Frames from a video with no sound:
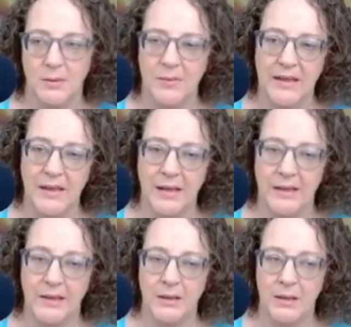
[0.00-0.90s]

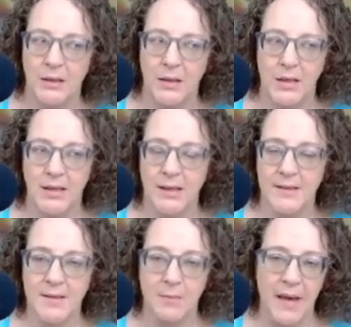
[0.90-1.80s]
Meaning, it
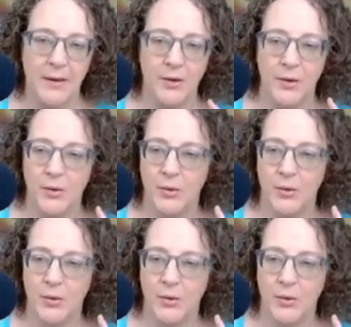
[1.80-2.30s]
doesn't matter